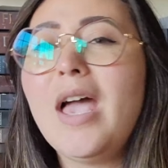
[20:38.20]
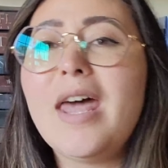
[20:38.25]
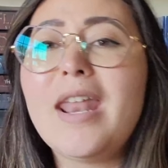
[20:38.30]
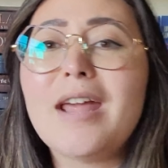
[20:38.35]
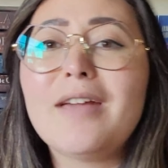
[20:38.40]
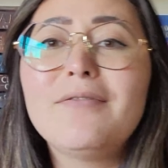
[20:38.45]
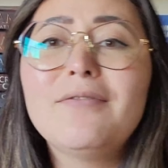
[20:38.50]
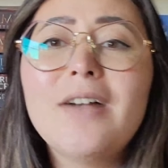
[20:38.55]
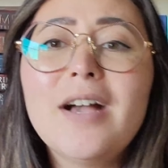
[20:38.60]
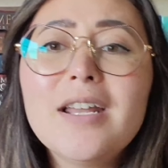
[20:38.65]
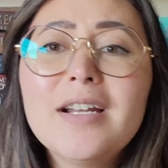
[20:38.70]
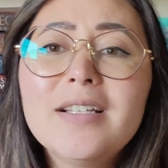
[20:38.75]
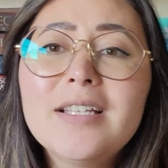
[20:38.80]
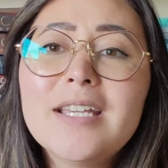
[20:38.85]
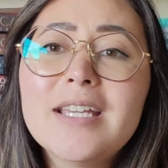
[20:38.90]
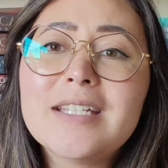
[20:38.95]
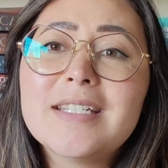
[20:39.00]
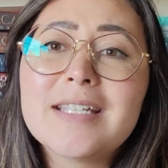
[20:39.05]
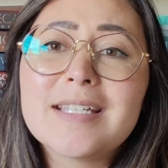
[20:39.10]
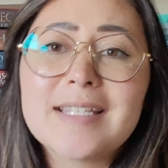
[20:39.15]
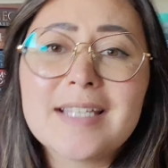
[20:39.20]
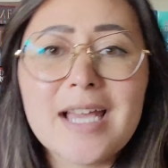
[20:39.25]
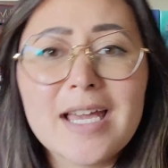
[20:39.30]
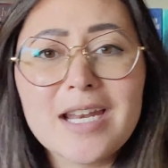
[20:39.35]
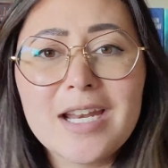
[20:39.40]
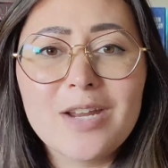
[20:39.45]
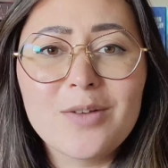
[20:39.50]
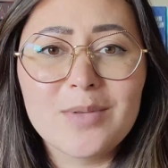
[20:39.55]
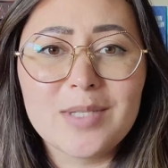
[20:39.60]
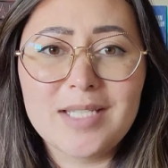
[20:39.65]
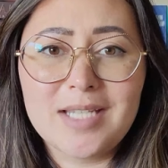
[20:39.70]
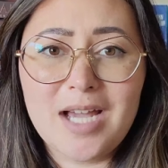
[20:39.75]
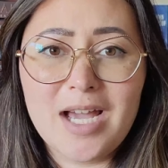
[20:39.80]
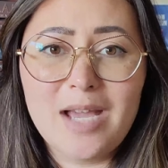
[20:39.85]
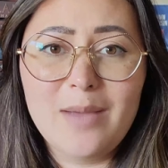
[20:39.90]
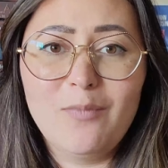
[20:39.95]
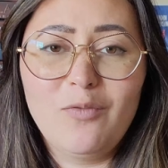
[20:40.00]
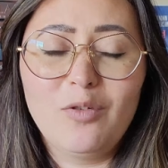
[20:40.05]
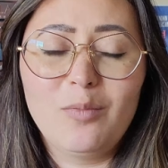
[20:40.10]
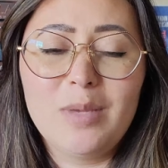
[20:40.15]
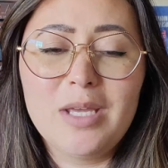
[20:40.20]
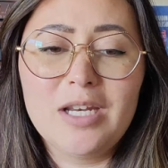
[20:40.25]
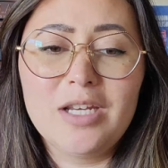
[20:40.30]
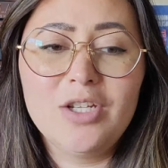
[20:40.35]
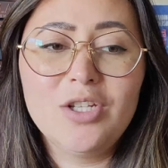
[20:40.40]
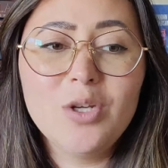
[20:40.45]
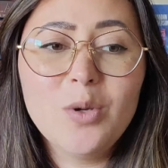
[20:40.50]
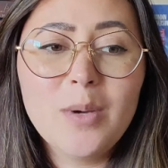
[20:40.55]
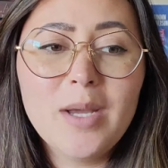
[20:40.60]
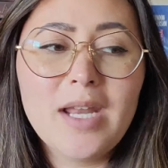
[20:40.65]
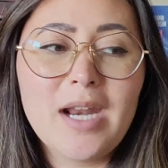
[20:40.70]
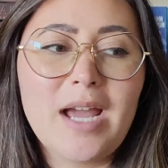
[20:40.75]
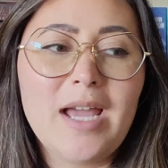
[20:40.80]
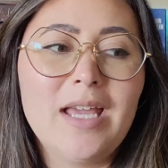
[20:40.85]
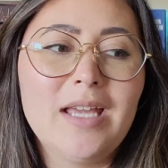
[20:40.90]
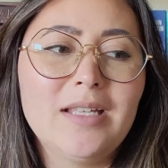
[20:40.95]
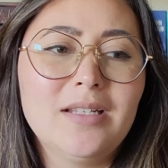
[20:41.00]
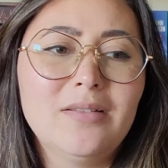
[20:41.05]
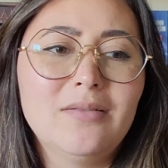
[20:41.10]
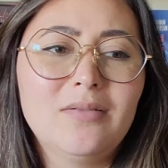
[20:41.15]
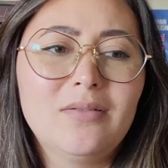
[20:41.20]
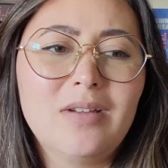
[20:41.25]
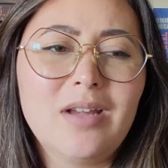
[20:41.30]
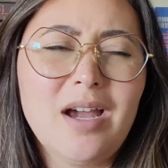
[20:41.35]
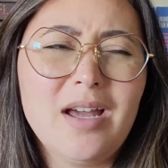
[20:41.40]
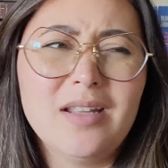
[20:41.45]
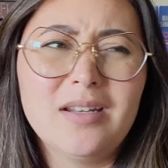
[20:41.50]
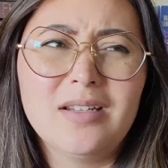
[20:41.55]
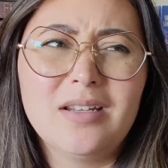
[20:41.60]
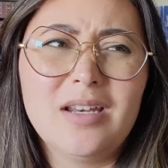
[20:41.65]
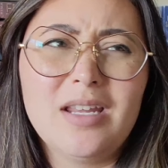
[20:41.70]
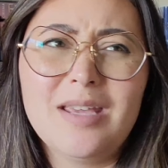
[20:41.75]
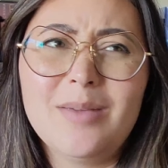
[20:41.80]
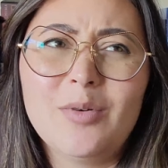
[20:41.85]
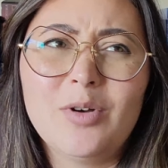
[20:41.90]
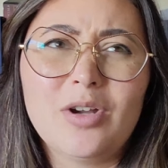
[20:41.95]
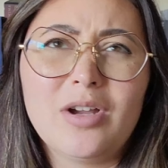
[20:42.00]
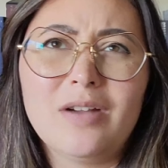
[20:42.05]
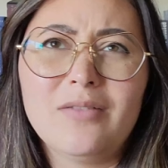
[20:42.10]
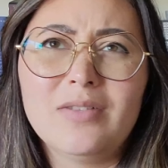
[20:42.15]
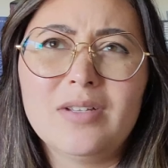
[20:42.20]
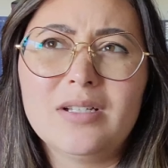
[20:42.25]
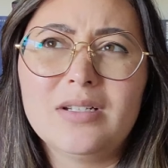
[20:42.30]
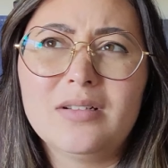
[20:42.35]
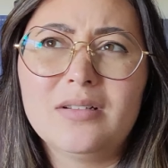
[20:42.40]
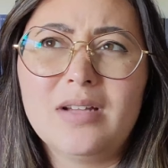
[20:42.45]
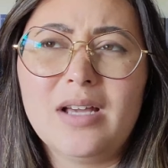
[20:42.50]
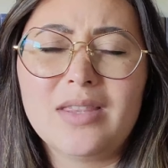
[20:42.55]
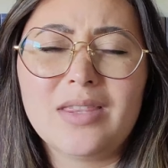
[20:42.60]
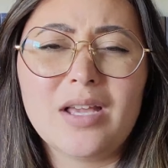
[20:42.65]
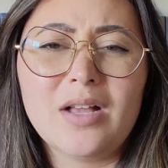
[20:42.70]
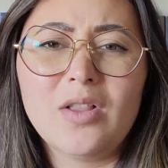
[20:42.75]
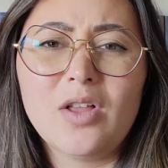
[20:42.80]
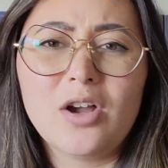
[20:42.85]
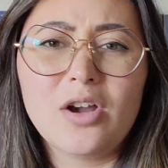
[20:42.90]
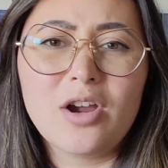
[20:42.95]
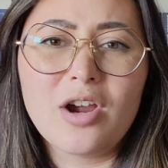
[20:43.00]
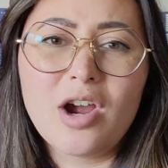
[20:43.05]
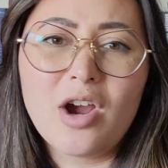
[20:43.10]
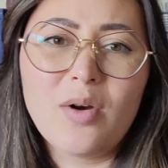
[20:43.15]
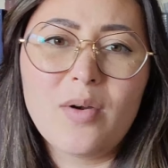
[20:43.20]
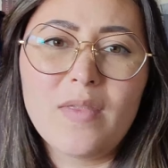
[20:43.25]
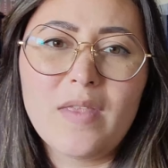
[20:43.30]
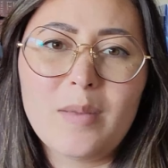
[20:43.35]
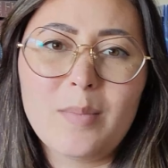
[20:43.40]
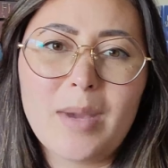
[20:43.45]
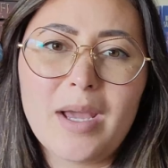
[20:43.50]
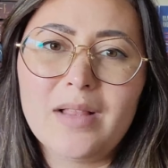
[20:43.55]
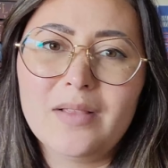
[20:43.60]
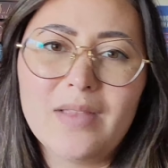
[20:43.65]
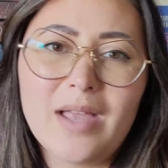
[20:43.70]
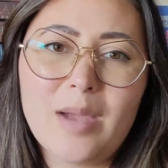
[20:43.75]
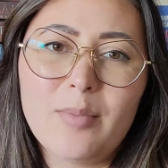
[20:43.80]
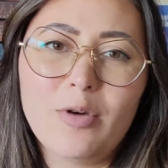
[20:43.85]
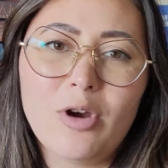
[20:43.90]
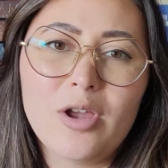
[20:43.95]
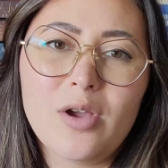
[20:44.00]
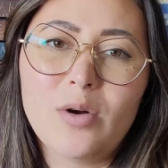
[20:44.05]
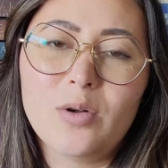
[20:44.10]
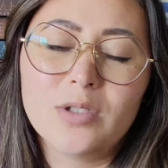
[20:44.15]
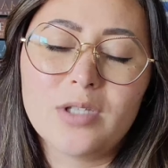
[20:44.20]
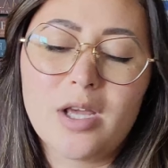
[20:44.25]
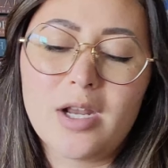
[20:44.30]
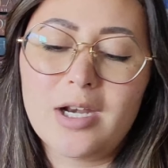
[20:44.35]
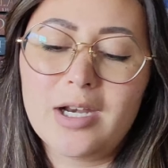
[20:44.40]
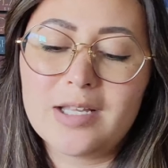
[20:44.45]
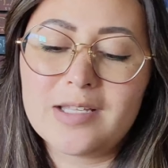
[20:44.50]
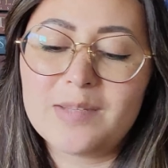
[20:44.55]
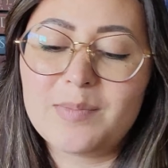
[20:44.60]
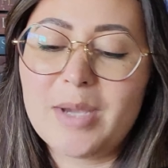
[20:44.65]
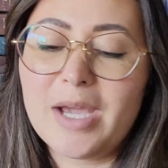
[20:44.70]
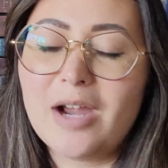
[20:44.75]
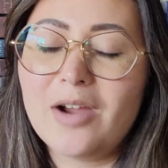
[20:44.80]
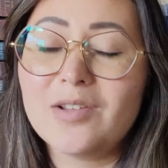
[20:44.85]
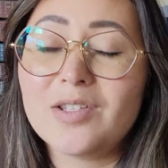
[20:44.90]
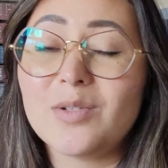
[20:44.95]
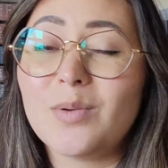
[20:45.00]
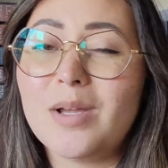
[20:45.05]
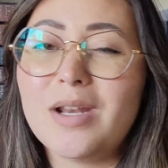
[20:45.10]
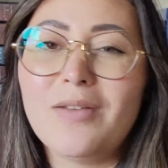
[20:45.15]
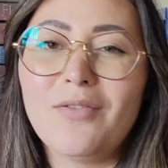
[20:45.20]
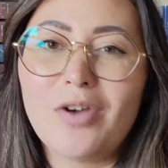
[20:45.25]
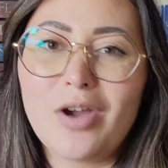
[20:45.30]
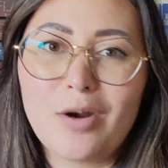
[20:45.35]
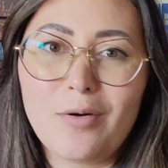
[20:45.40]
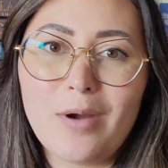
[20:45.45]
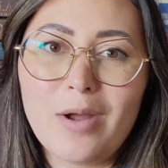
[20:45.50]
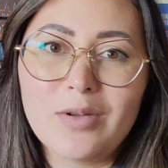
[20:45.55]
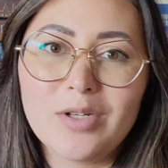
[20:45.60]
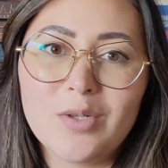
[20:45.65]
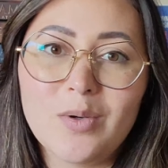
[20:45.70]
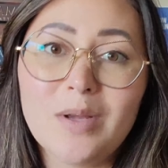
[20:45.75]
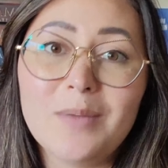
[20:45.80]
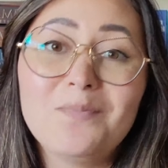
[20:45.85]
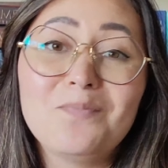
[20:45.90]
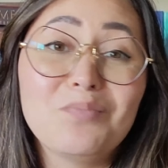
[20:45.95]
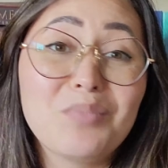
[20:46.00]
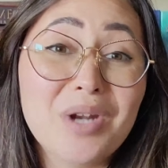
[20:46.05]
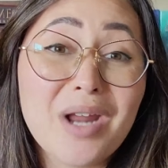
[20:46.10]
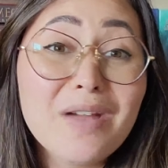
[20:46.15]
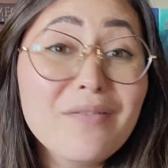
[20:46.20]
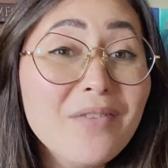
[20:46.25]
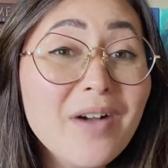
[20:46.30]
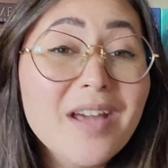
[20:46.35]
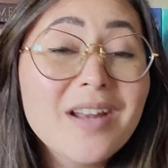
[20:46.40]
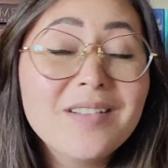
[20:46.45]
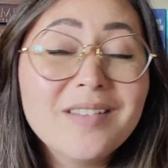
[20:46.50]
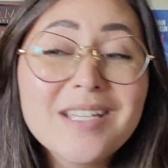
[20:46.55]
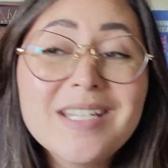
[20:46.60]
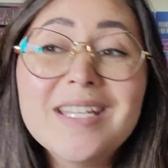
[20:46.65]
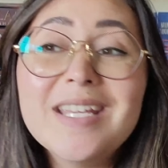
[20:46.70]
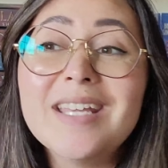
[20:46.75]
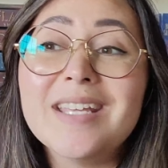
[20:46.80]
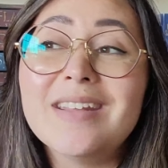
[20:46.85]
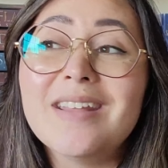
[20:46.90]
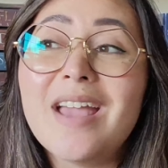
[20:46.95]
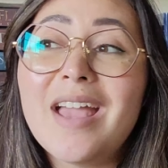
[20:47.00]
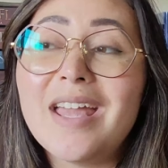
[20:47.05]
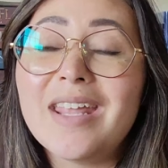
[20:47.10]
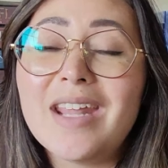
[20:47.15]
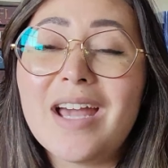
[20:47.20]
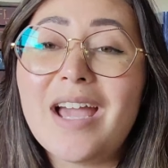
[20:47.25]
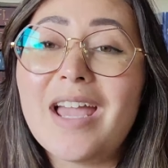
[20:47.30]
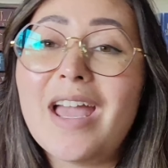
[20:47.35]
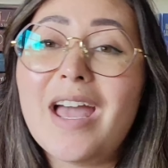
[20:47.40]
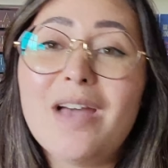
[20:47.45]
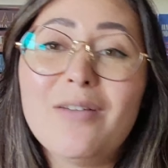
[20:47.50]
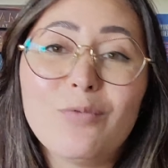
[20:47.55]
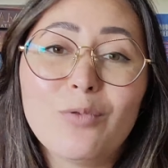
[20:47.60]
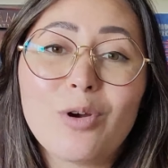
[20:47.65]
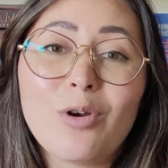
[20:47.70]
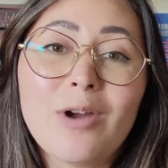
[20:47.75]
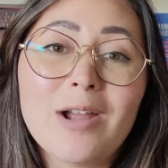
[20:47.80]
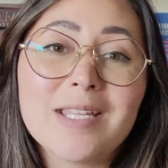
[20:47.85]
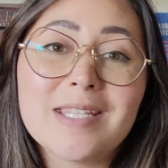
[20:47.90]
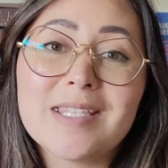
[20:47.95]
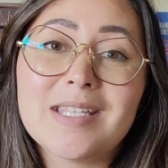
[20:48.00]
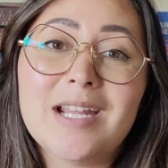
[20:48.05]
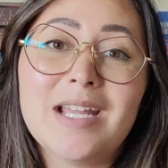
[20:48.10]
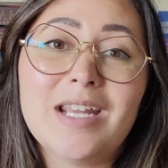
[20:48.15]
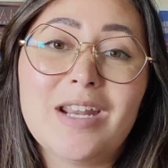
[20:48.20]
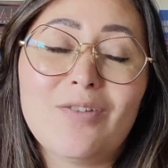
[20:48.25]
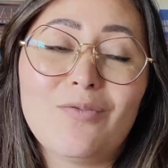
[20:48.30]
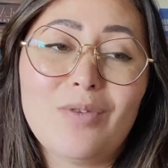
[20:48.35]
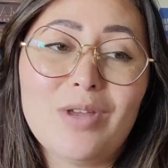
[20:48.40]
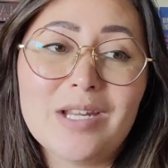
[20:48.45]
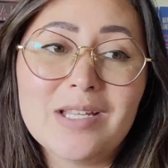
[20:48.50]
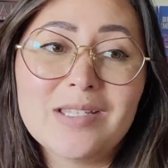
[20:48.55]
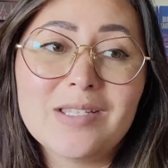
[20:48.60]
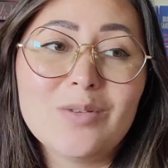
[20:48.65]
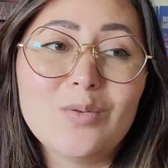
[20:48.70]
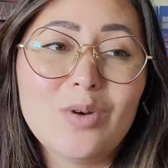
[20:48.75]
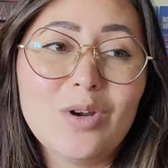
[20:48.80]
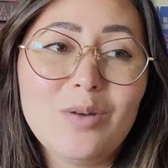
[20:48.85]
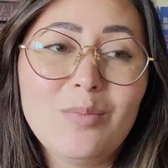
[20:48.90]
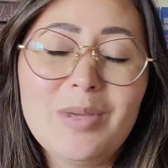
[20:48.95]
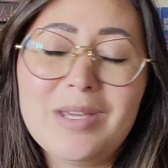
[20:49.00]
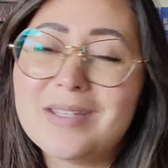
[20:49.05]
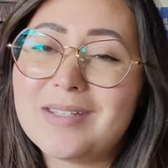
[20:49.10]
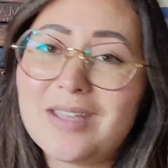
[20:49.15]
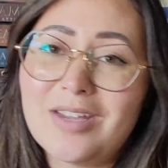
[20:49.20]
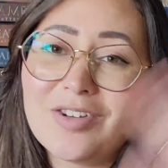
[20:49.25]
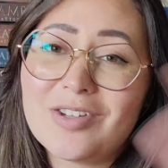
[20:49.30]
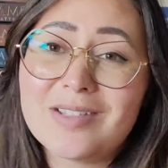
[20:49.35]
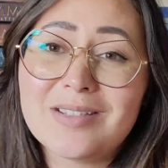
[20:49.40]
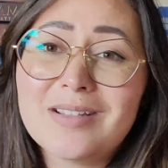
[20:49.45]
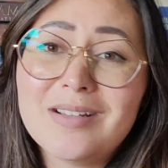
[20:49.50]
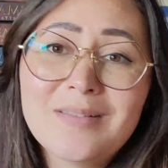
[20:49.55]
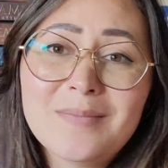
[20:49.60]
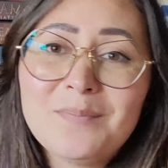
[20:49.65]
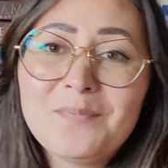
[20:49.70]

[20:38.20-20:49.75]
And I finally had decided it was time for me to do it. I had gotten an ebook of it not that long ago, and then my library hold on it expired, so I never got around to it. But I finally did, and I have regrets that I didn't read it sooner because I just,